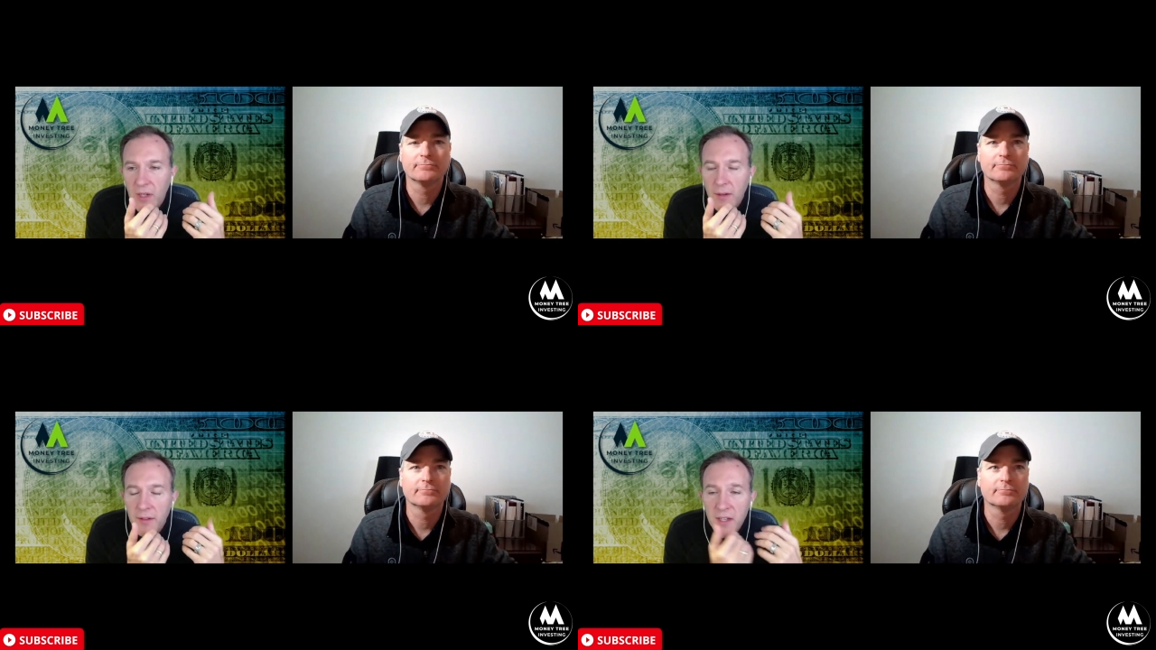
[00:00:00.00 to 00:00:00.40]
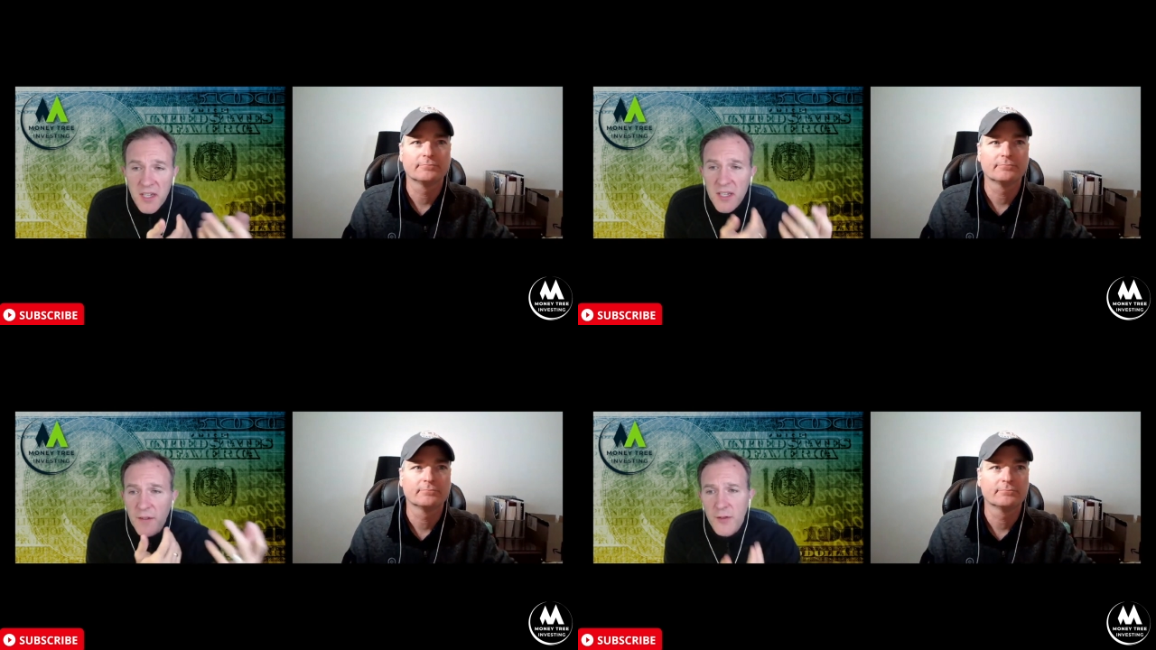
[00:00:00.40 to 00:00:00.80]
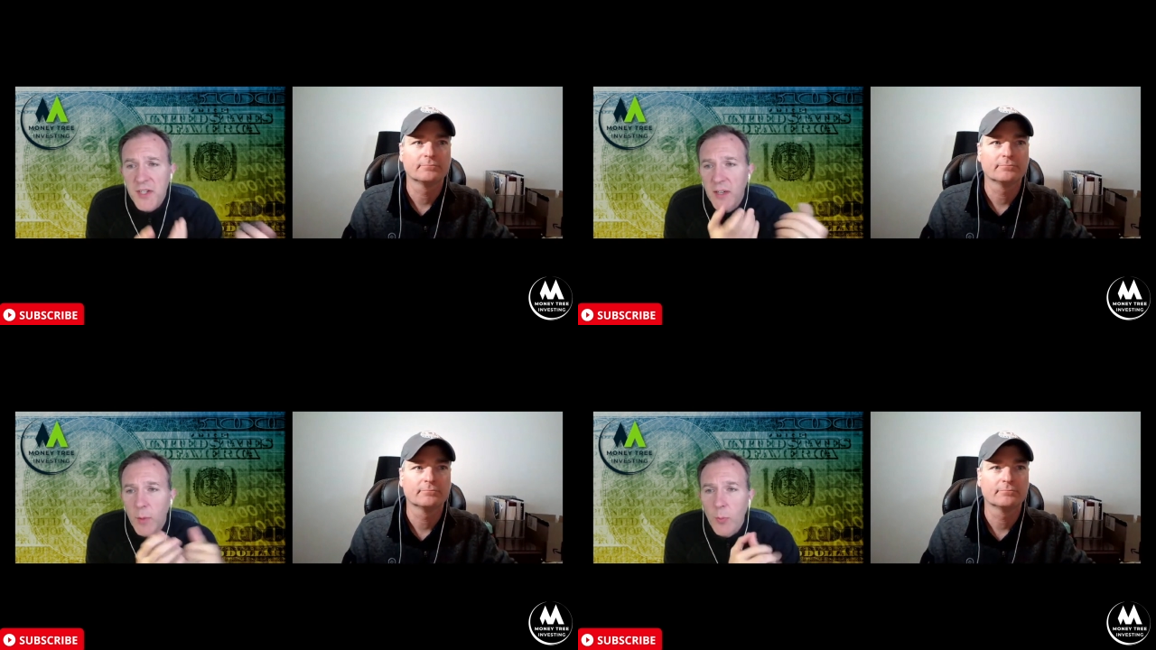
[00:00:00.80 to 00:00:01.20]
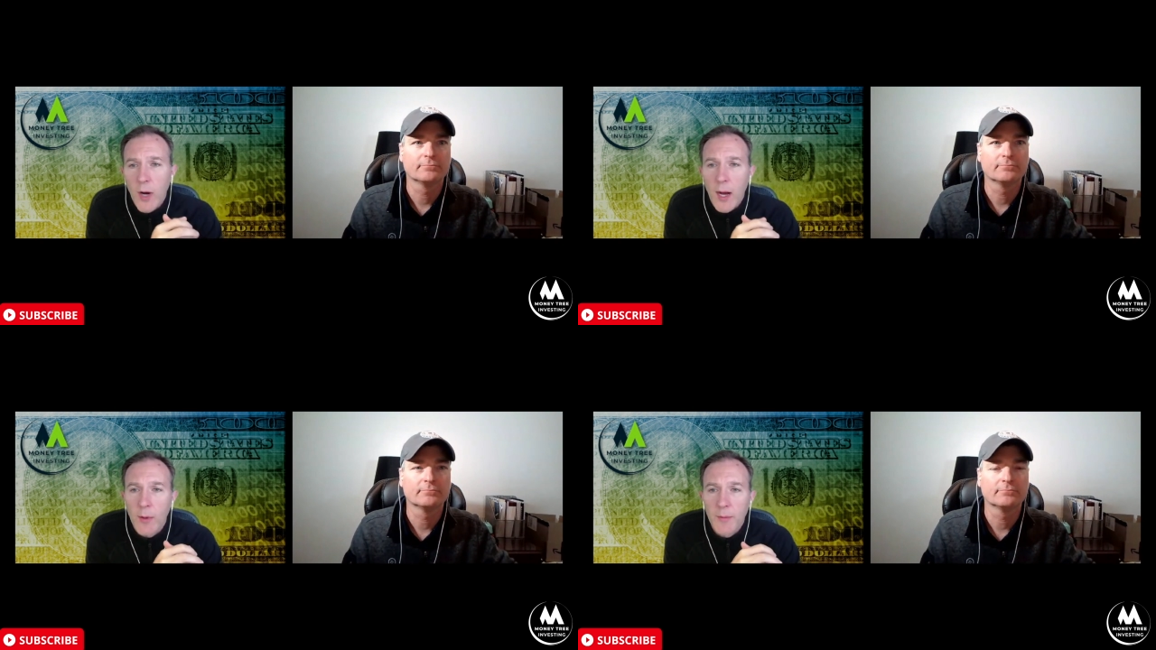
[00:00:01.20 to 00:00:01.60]
Speaker 1: this is a foreseeable
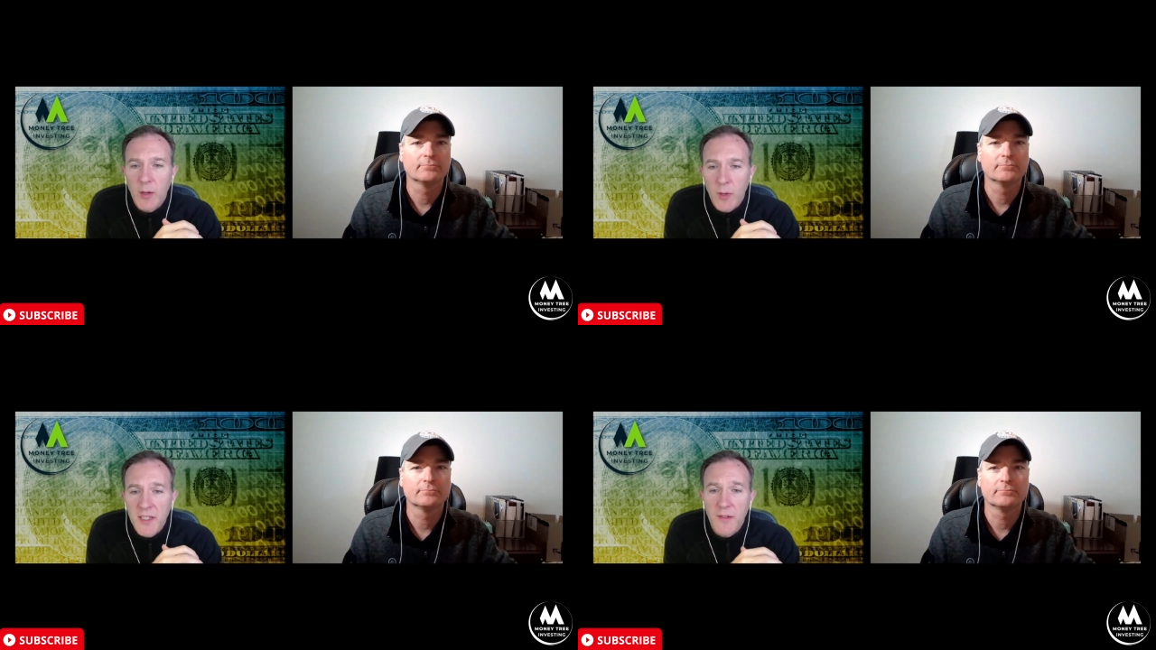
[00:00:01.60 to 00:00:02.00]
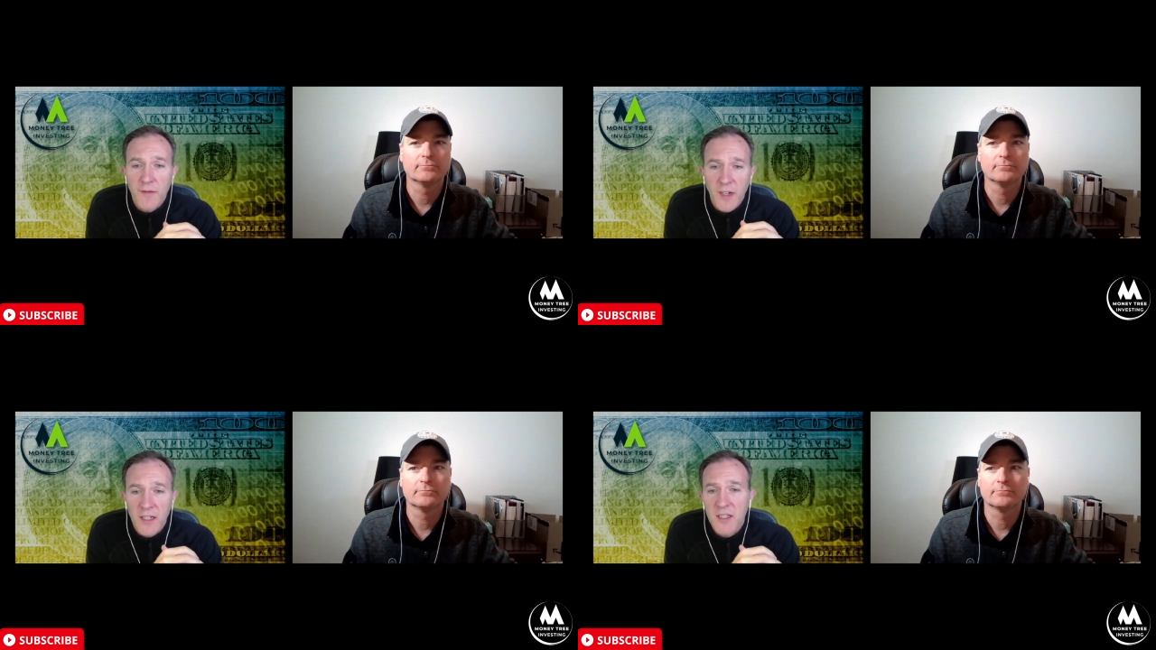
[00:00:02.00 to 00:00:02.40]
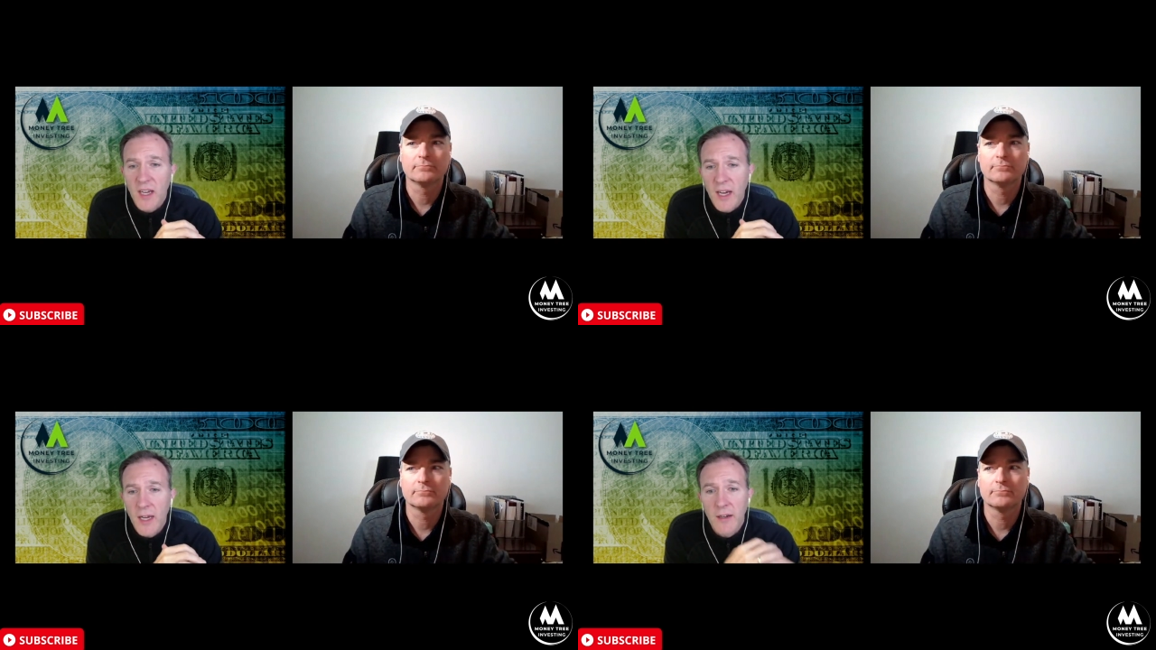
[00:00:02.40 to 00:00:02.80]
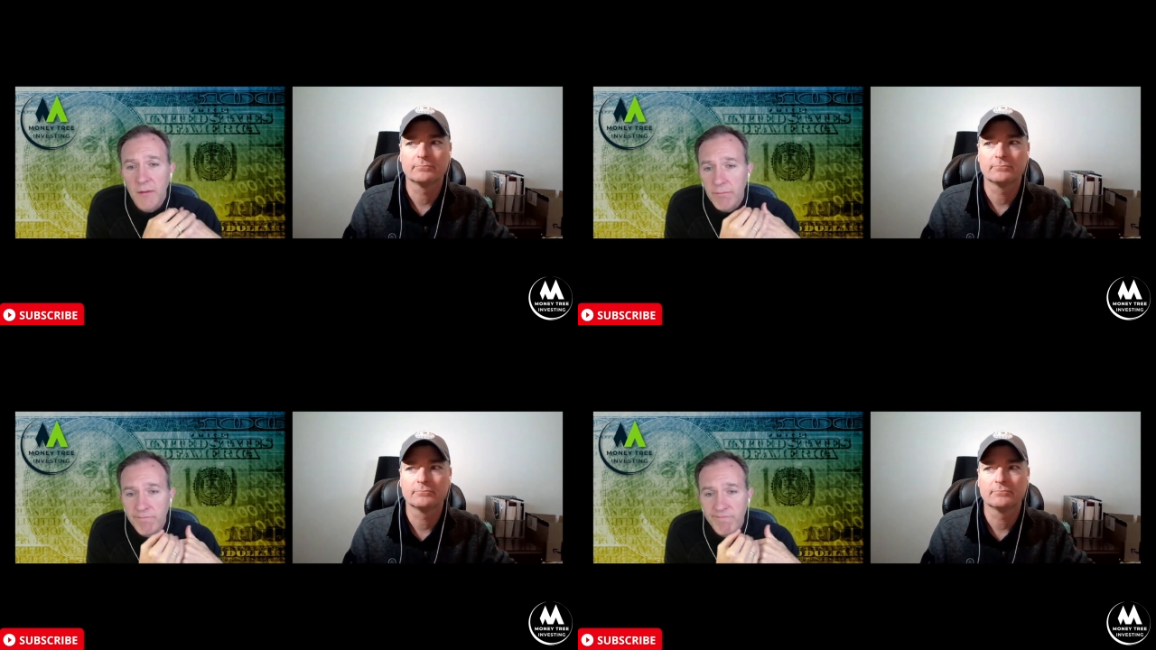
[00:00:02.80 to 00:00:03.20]
problem that wasn't fixed, and
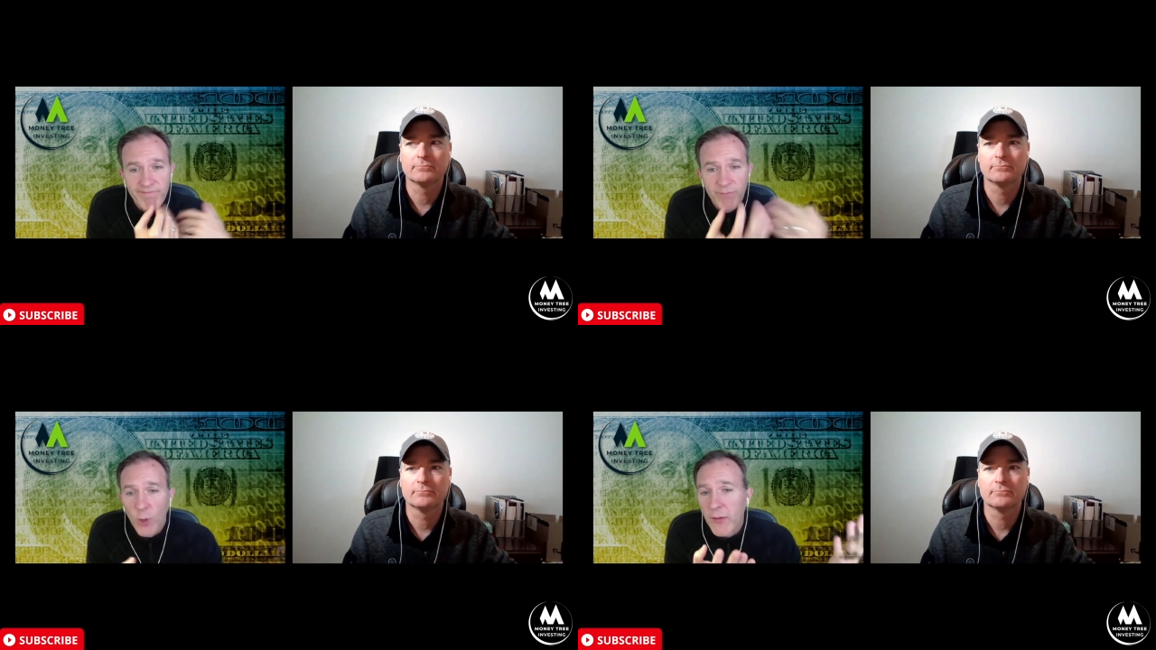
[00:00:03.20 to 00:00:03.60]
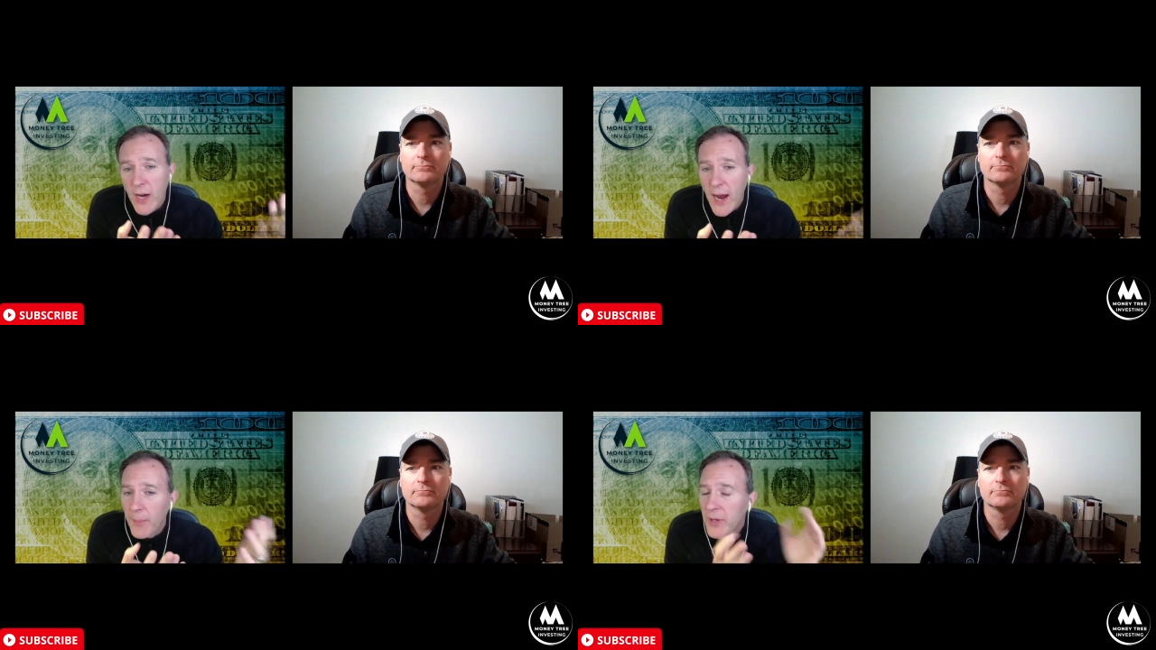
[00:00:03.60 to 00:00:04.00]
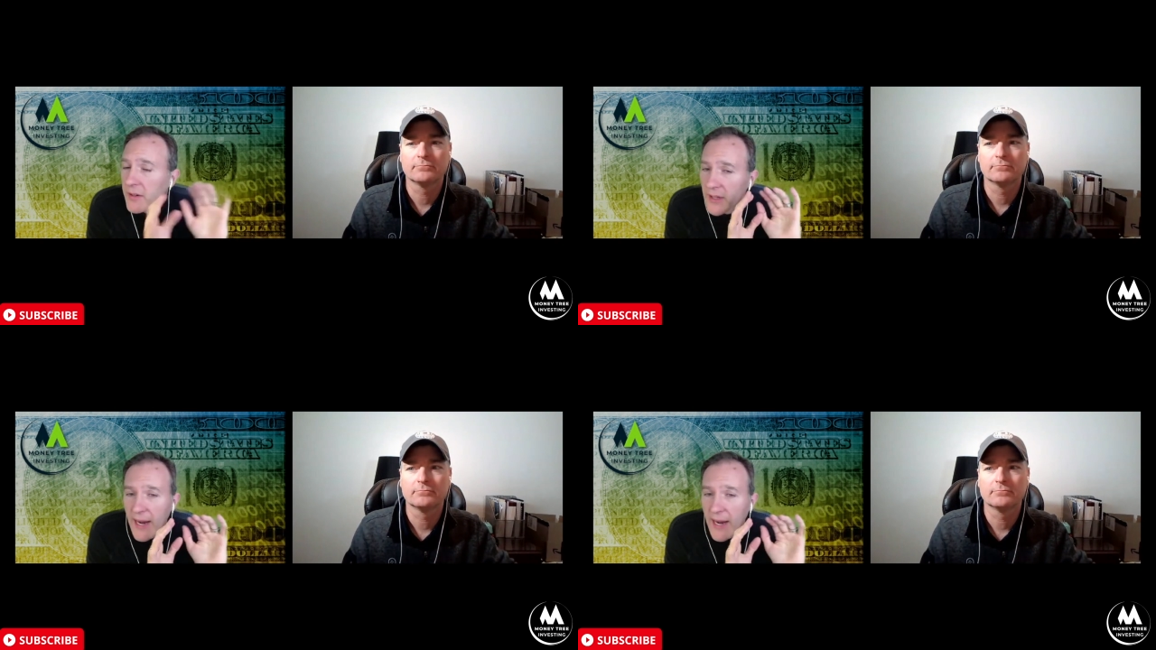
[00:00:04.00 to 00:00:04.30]
whatever happened, it